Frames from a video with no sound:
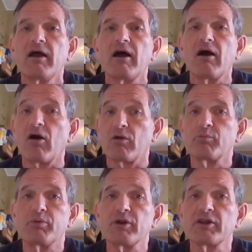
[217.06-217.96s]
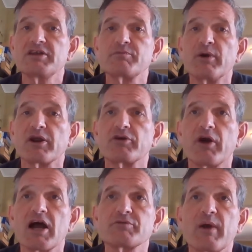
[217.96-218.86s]
At least bring a
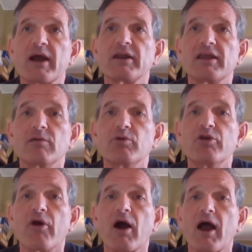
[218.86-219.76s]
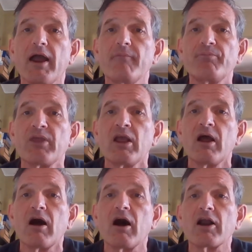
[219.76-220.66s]
trash bag to keep you dry.
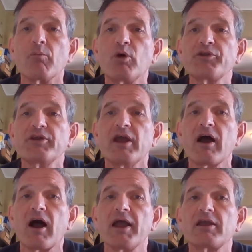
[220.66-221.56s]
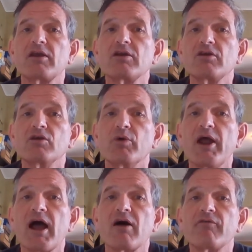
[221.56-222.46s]
On a multi-day hike, you would
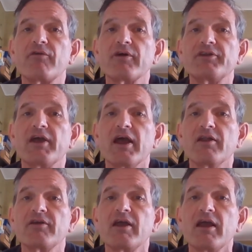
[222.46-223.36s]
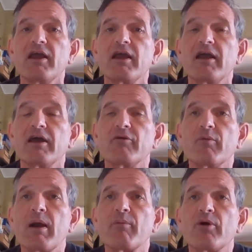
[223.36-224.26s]
have a tent. And
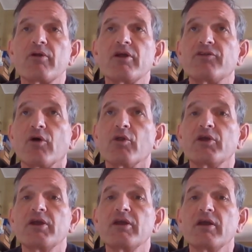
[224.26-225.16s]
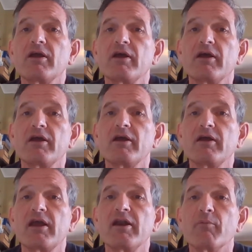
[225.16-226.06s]
remember, it's only
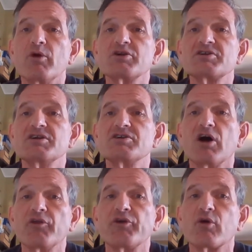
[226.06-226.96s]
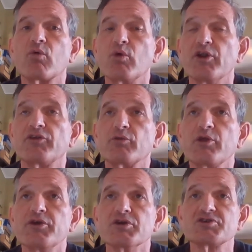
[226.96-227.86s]
an emergency shelter when it's
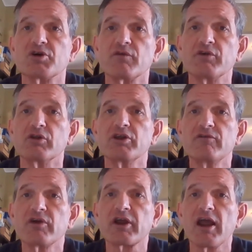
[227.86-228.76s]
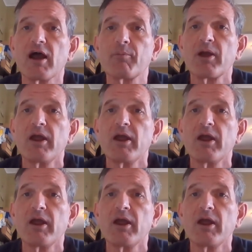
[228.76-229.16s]
with you. So if you leave your camp